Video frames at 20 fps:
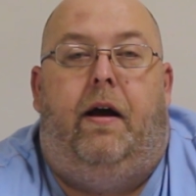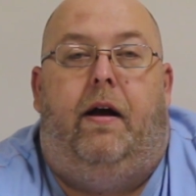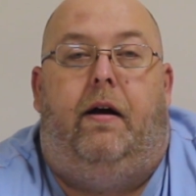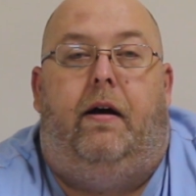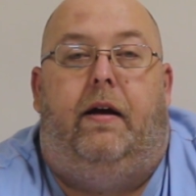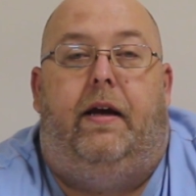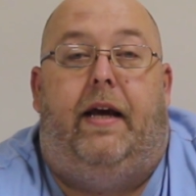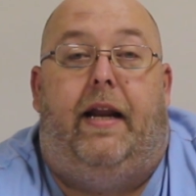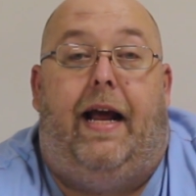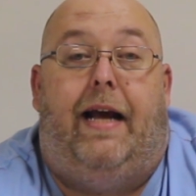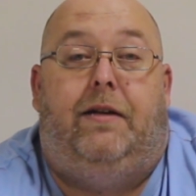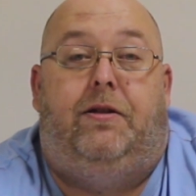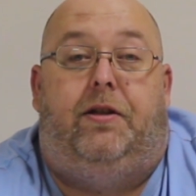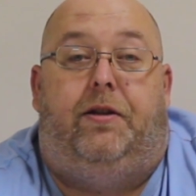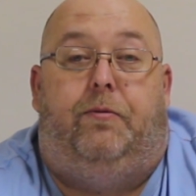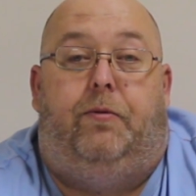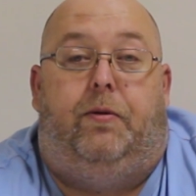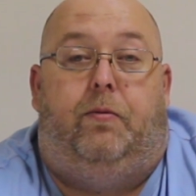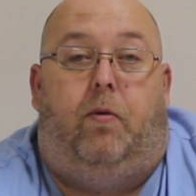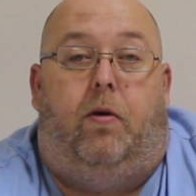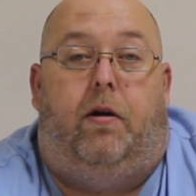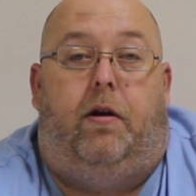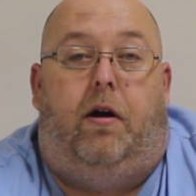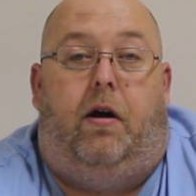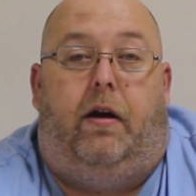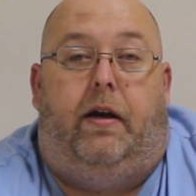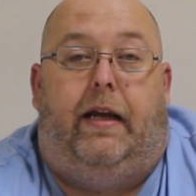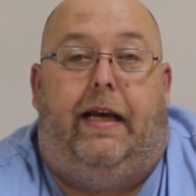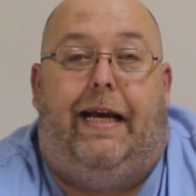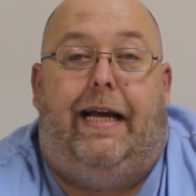It actually would work
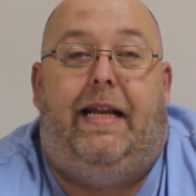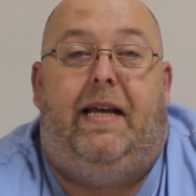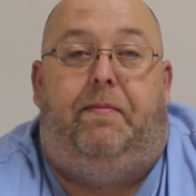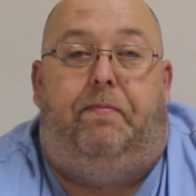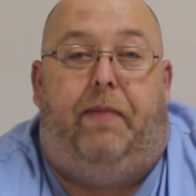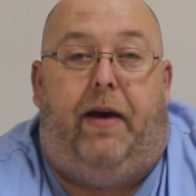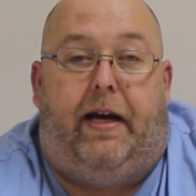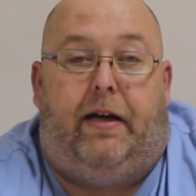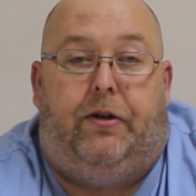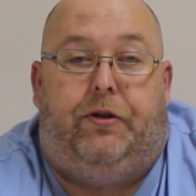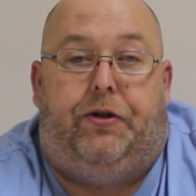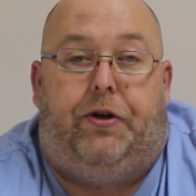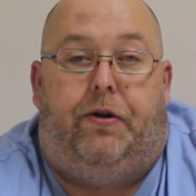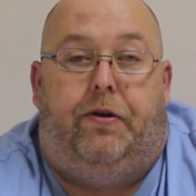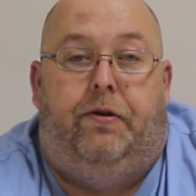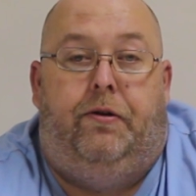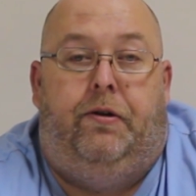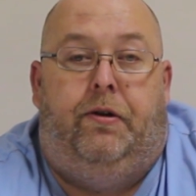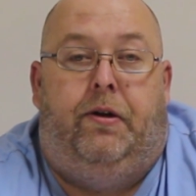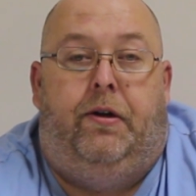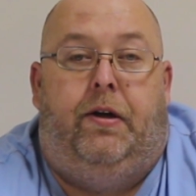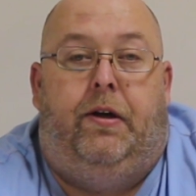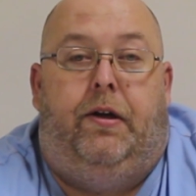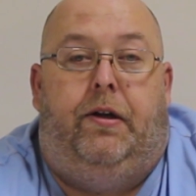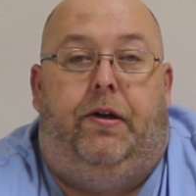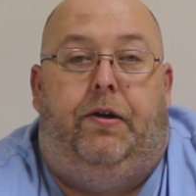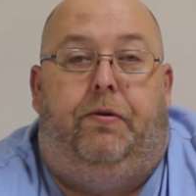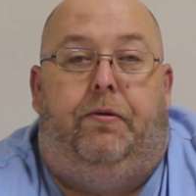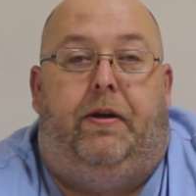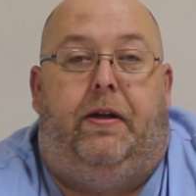on any picture.
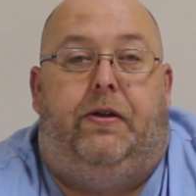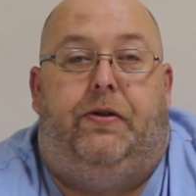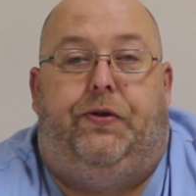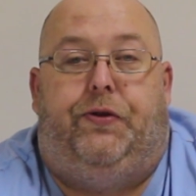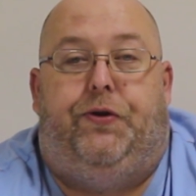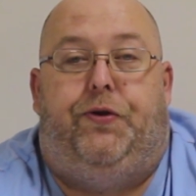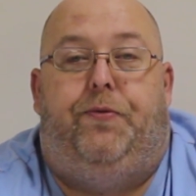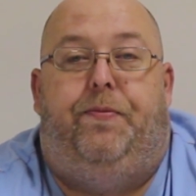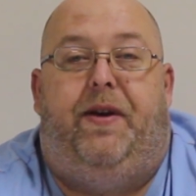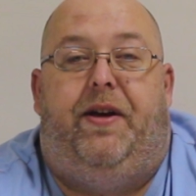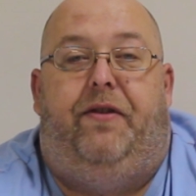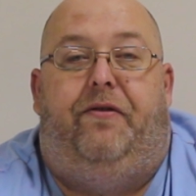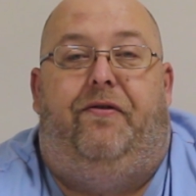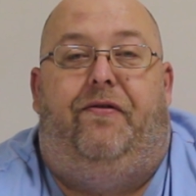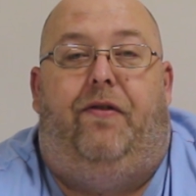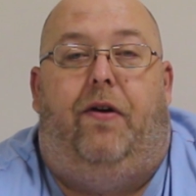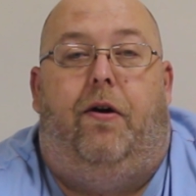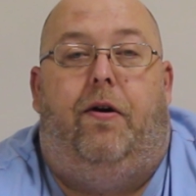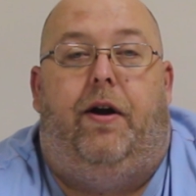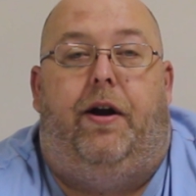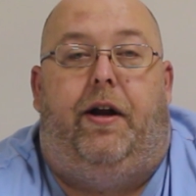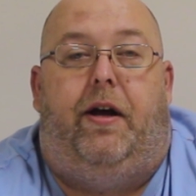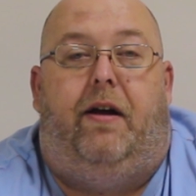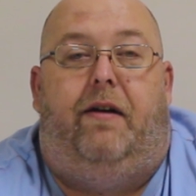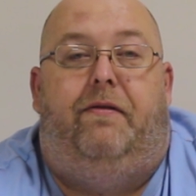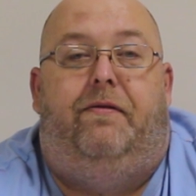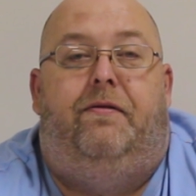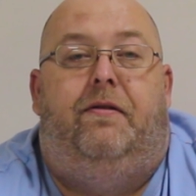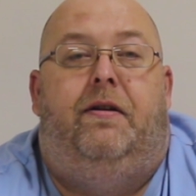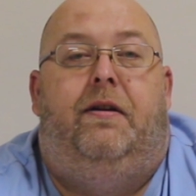You can zoom in far
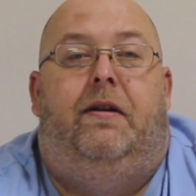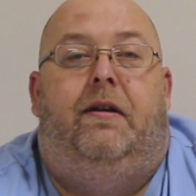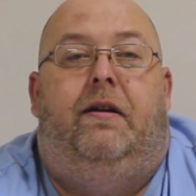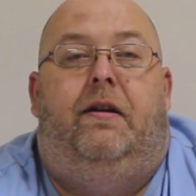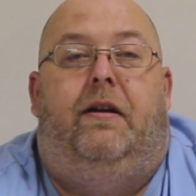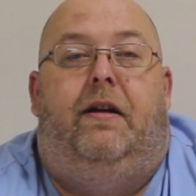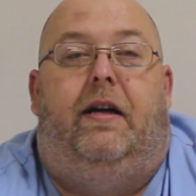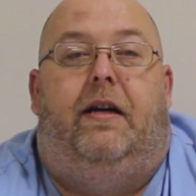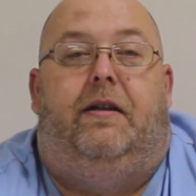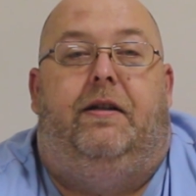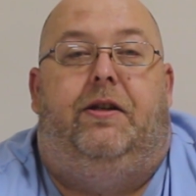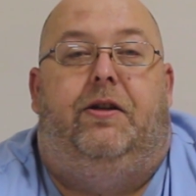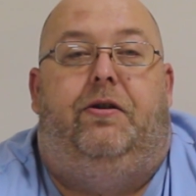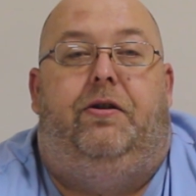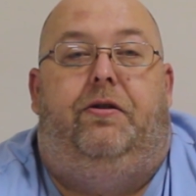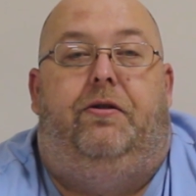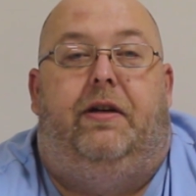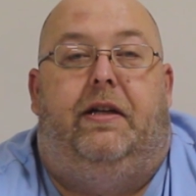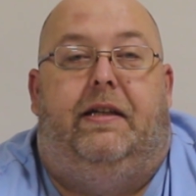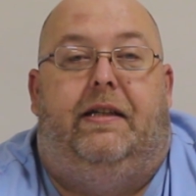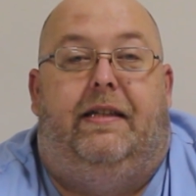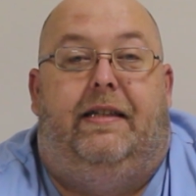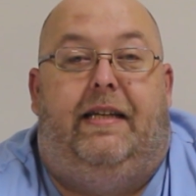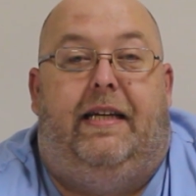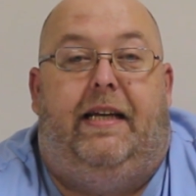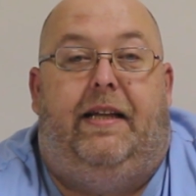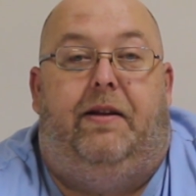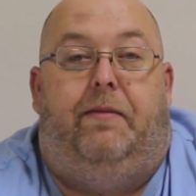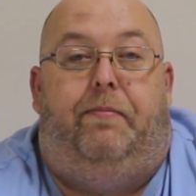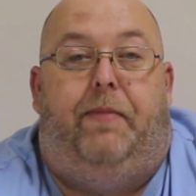enough until you can
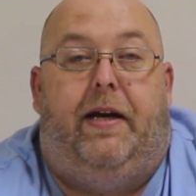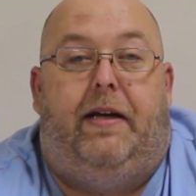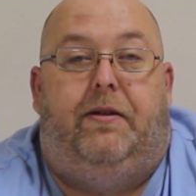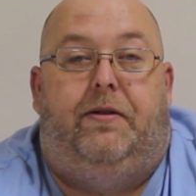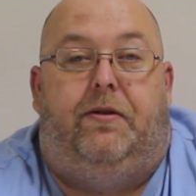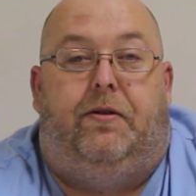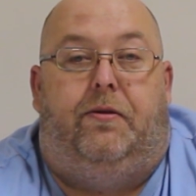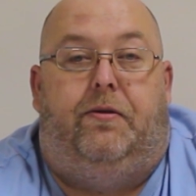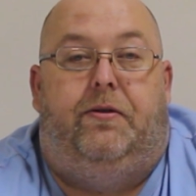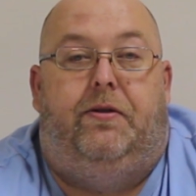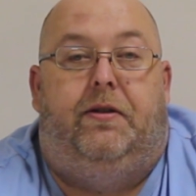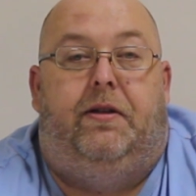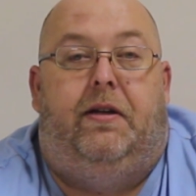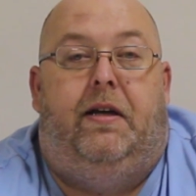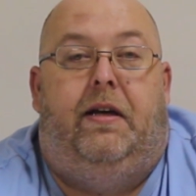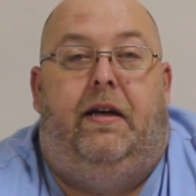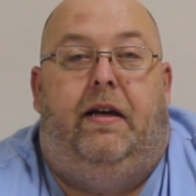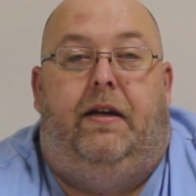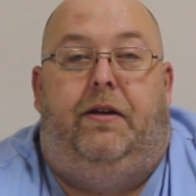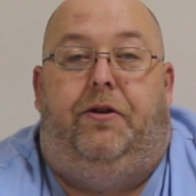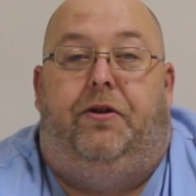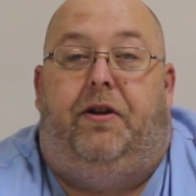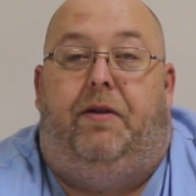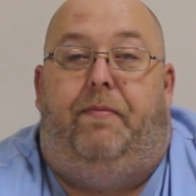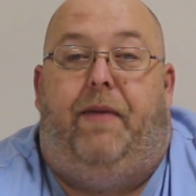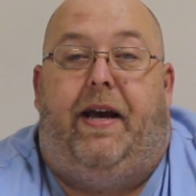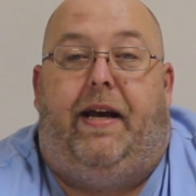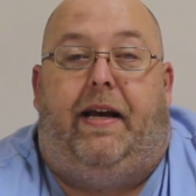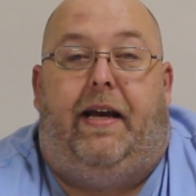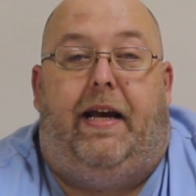see the pixels. You
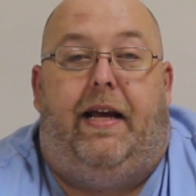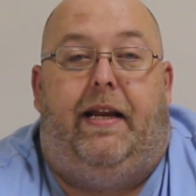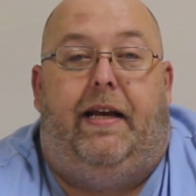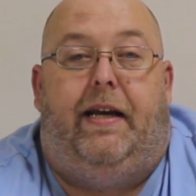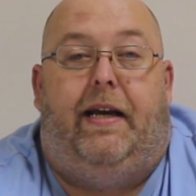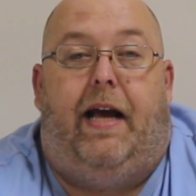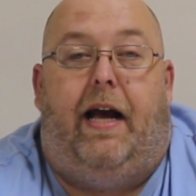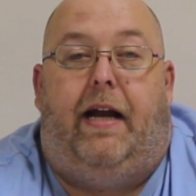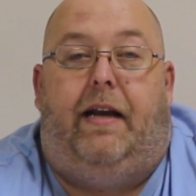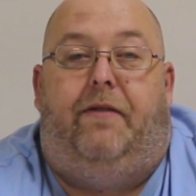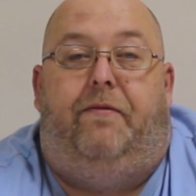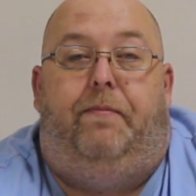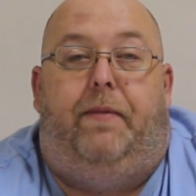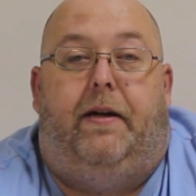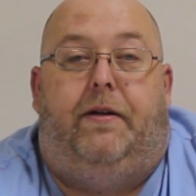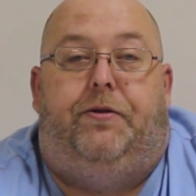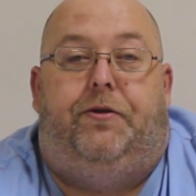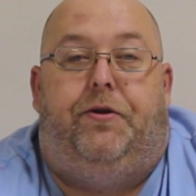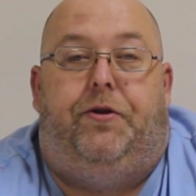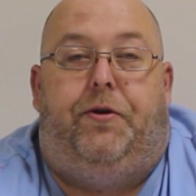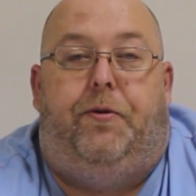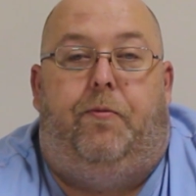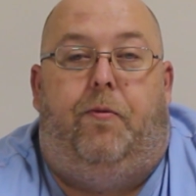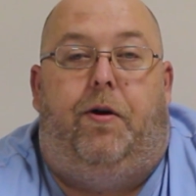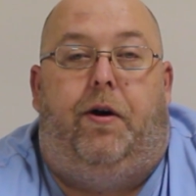can make any kind of picture you